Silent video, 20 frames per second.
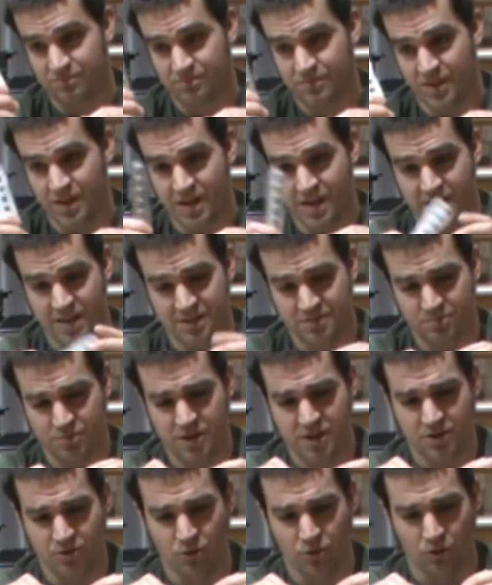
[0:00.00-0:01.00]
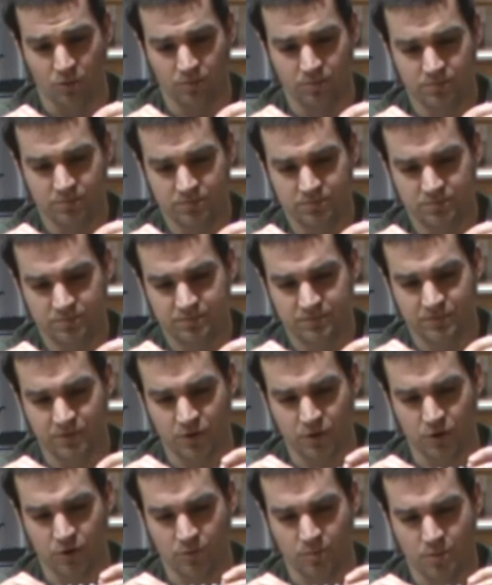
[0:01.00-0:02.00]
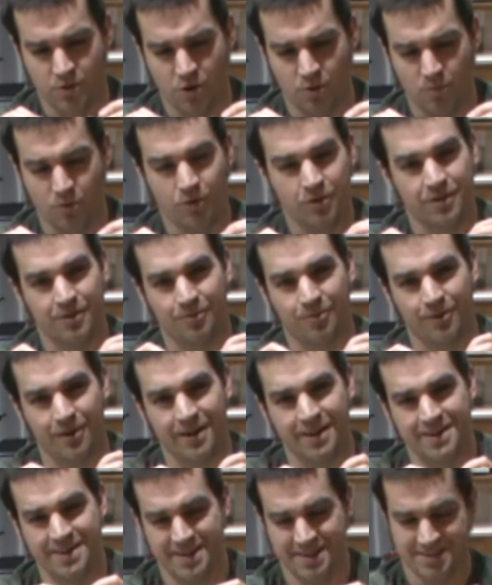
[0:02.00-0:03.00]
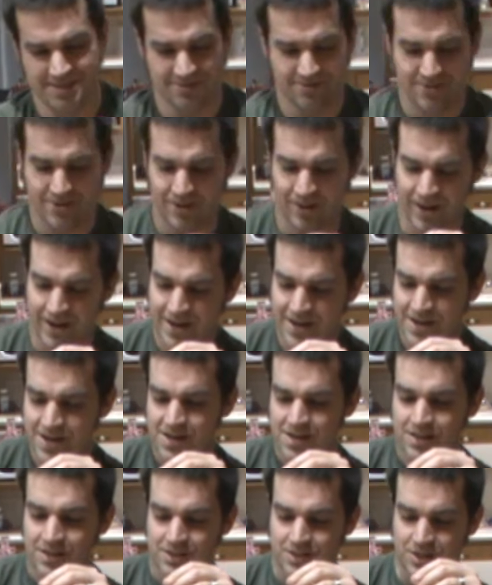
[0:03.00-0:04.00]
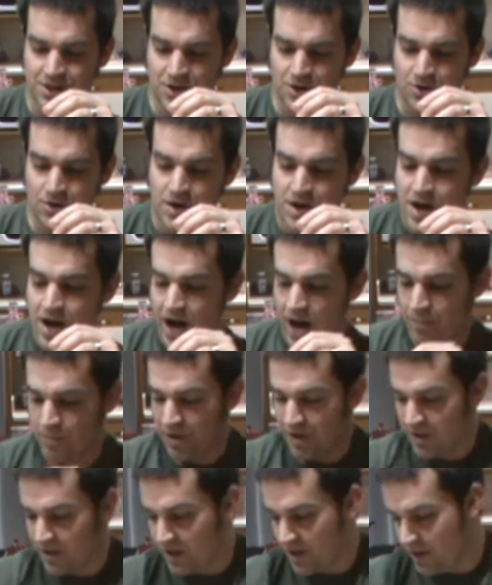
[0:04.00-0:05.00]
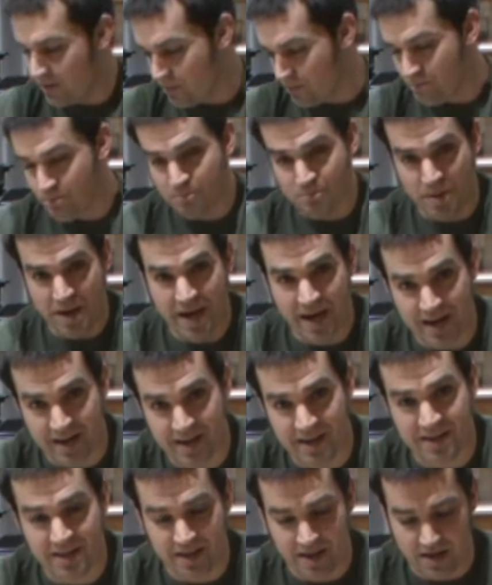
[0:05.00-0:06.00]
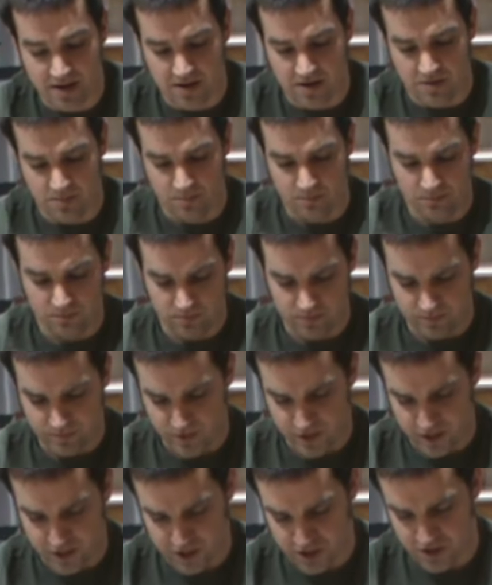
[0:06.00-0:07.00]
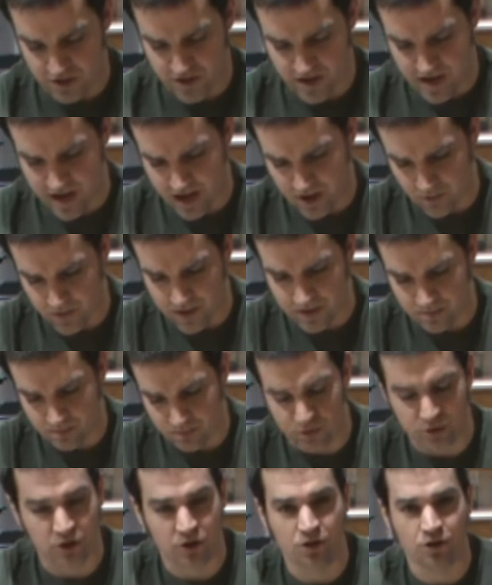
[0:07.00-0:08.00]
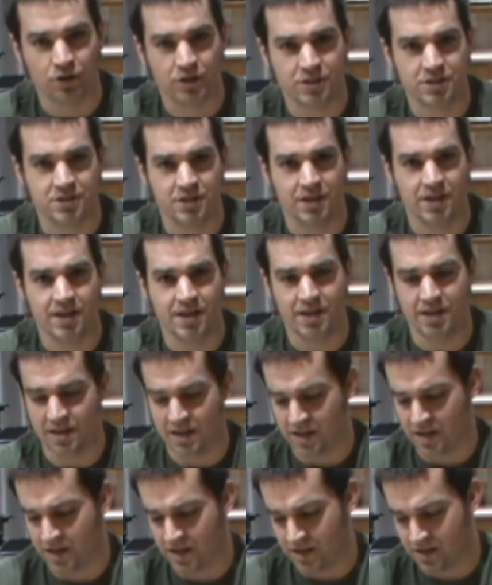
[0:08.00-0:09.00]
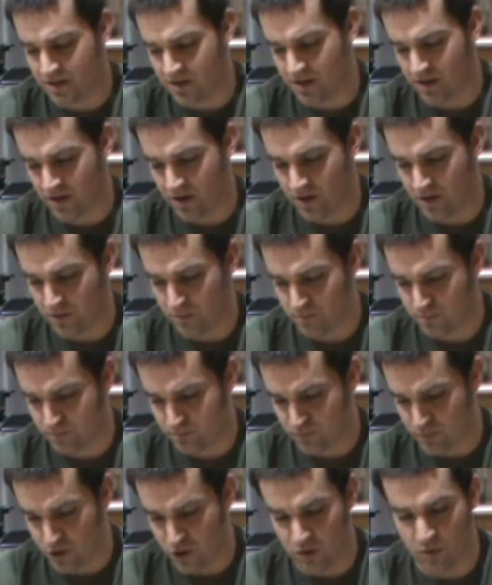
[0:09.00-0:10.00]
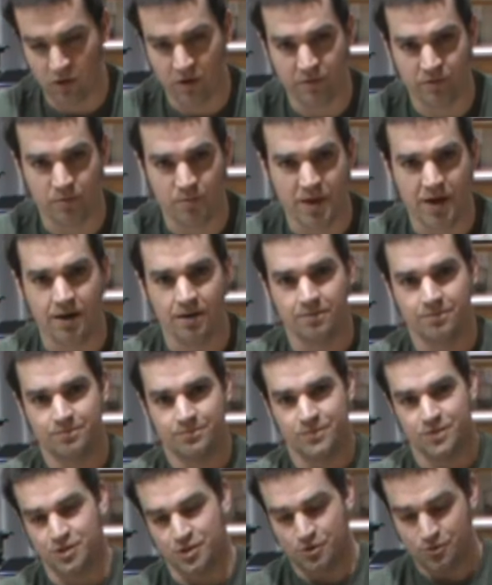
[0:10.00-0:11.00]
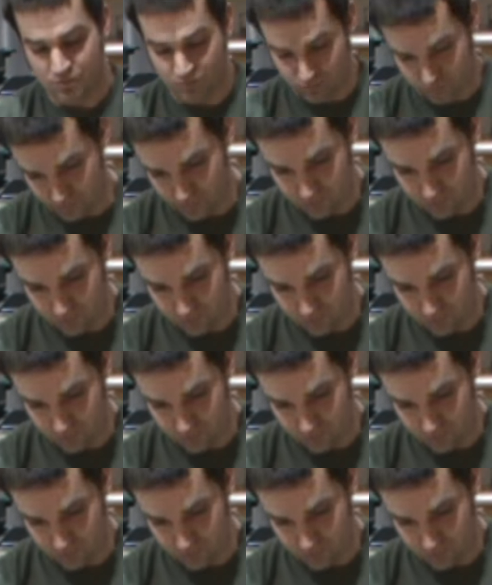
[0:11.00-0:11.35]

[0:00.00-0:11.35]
it's pretty cool for no more than what it is really. So I'm gonna pan in here. I'm gonna show you how we put our hooks in and uh, go on from there. So